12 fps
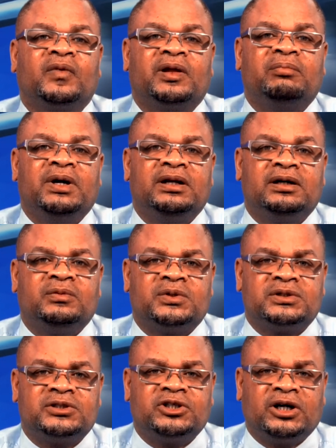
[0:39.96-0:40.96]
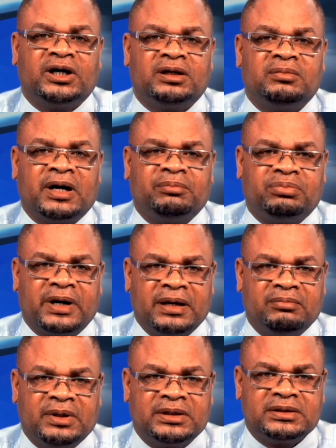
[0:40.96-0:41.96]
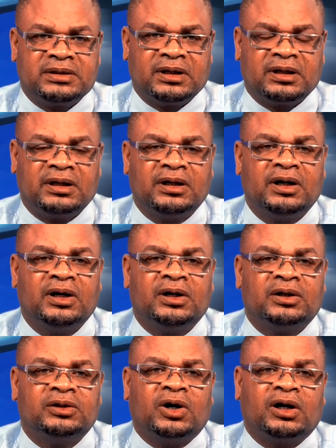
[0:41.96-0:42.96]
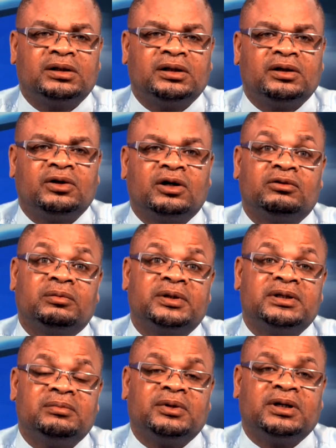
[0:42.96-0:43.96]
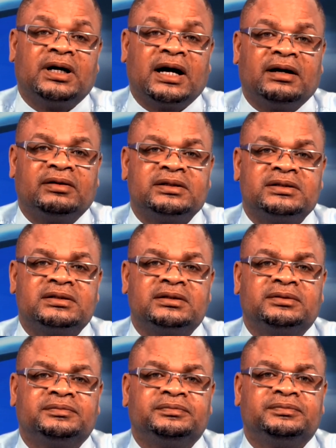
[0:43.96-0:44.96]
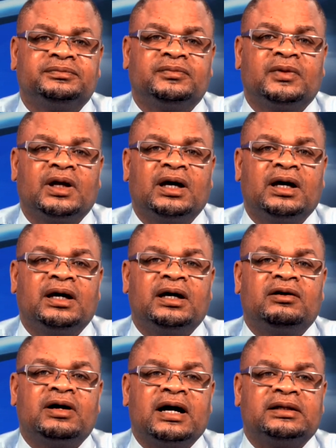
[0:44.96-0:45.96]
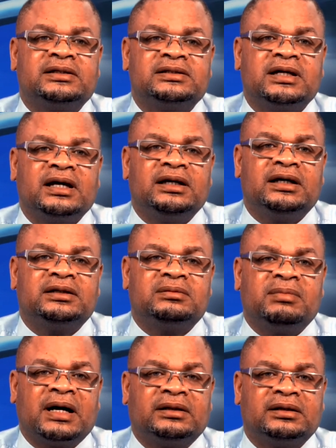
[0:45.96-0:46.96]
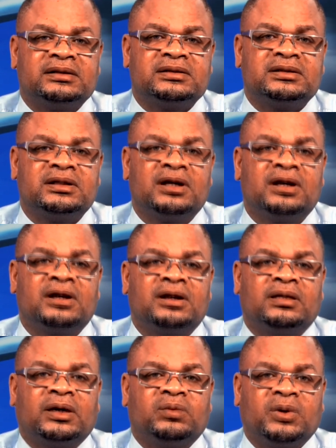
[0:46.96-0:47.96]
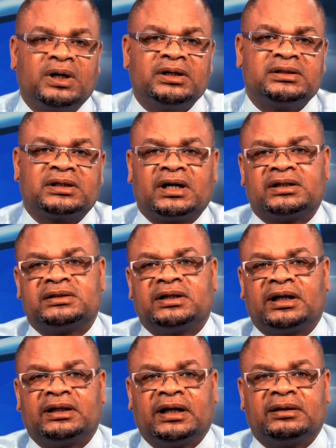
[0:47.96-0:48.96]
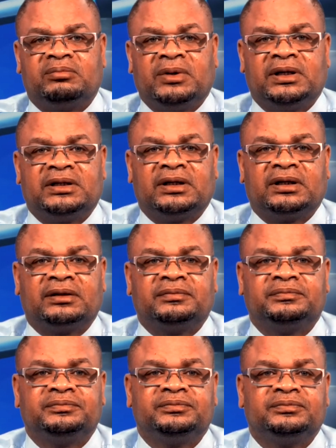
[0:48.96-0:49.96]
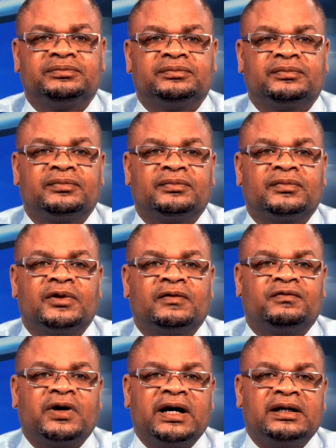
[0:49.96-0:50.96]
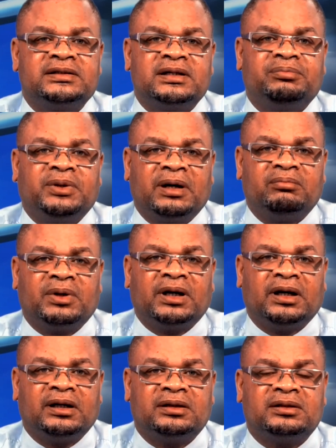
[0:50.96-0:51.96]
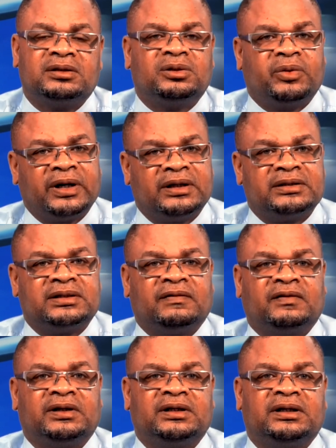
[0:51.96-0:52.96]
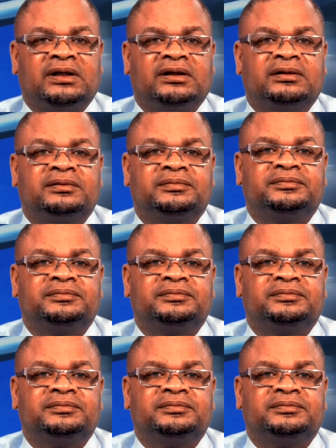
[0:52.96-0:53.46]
The meeting was chaired by Prime Minister Dr. the Honourable Timothy Harris. Here are the salient matters that were discussed at that meeting. Friday, September 8, 2017.